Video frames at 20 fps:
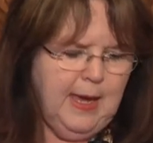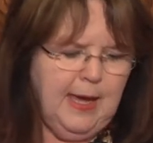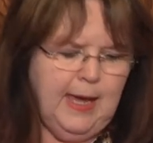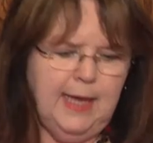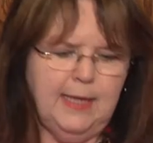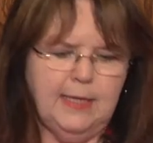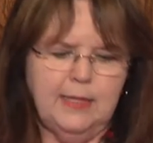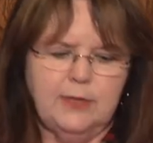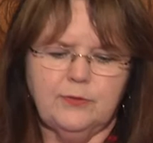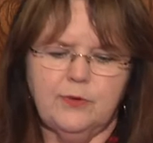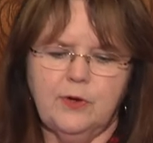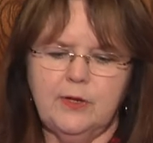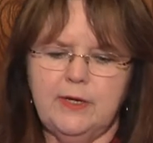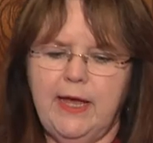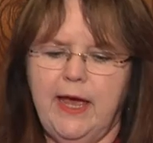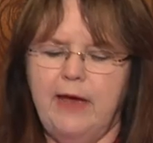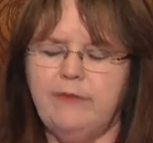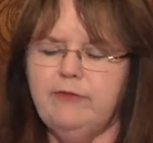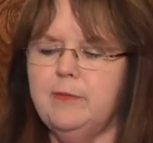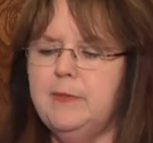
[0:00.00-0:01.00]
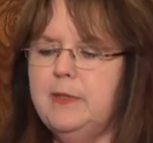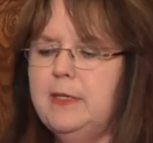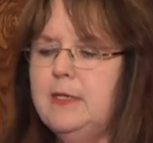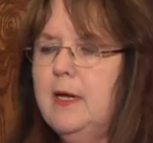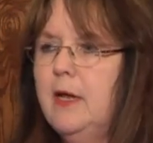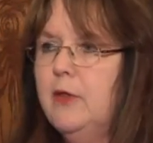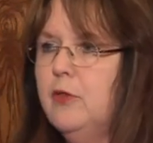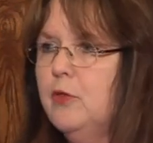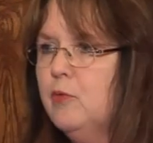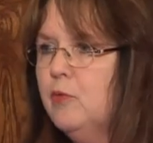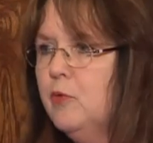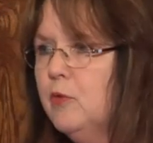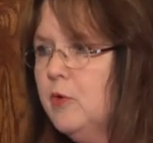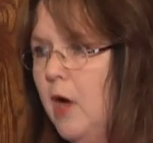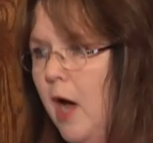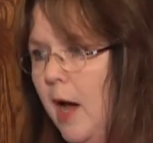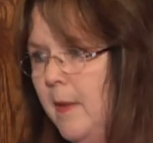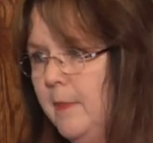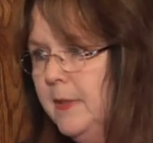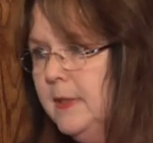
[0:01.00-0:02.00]
And it's going to have to be done through
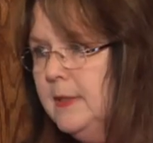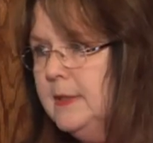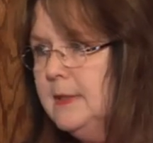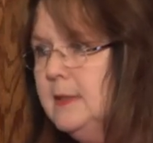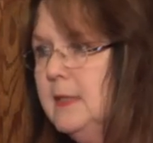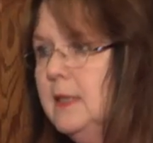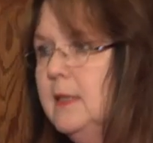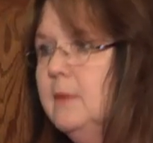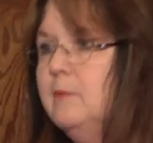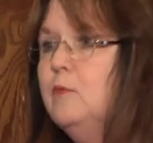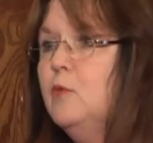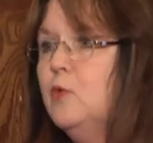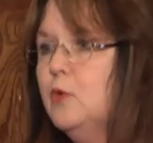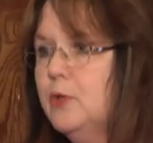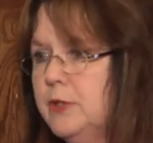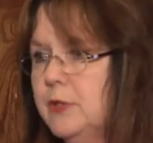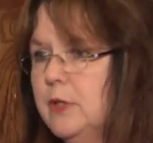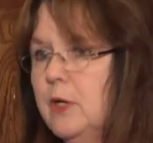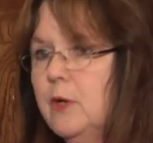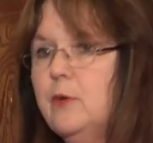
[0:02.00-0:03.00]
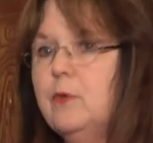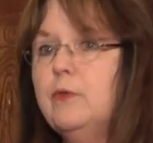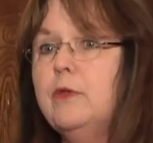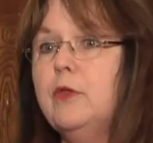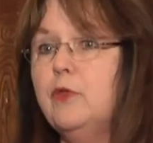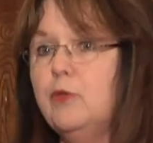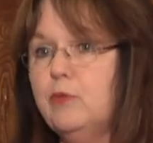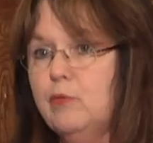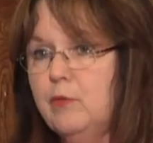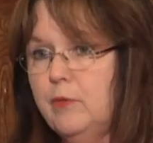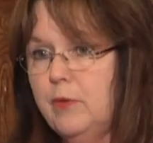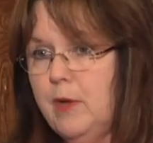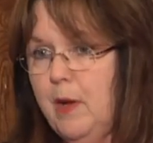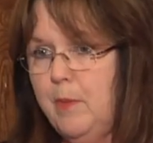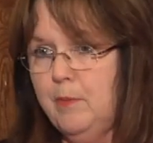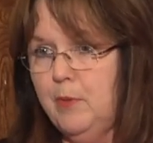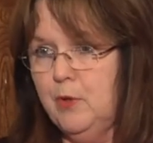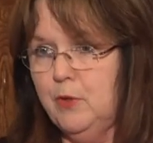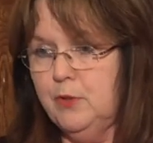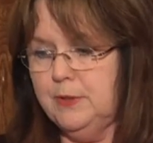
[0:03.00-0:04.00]
competency more so than through
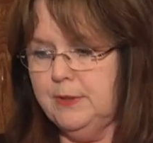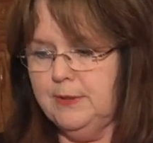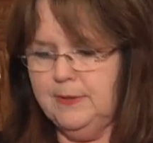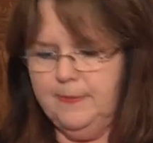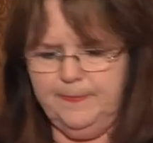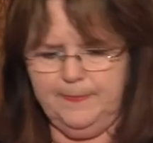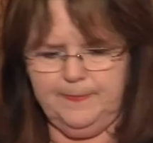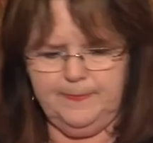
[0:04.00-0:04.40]
numbers.